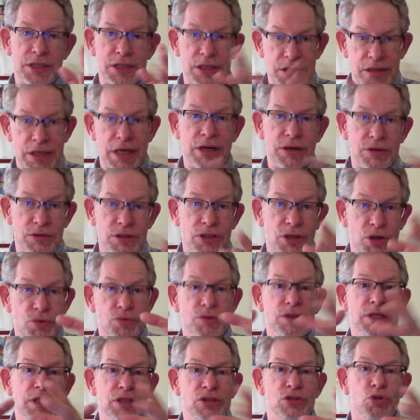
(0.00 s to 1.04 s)
because now you
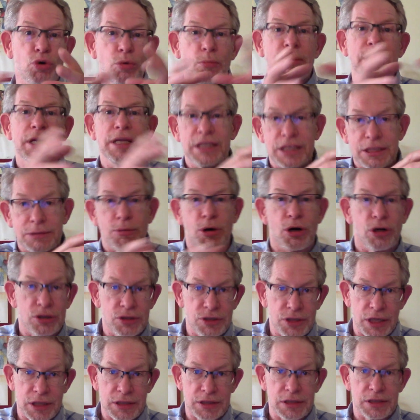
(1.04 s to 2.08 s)
don't need so many small
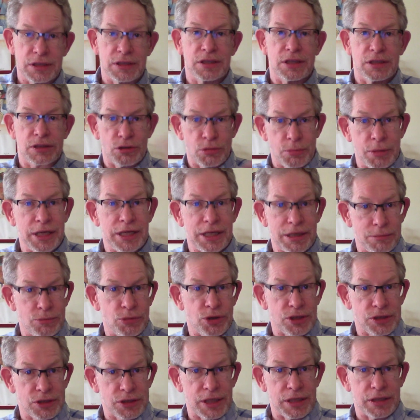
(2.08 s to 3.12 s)
sections, because they're making
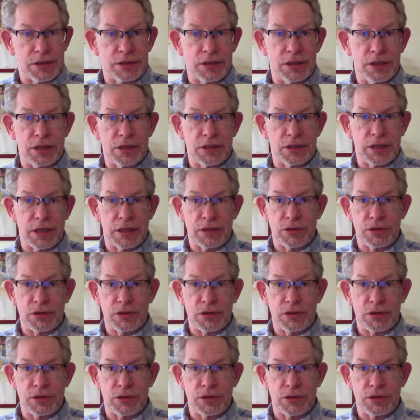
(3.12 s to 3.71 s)
more sense. And you can take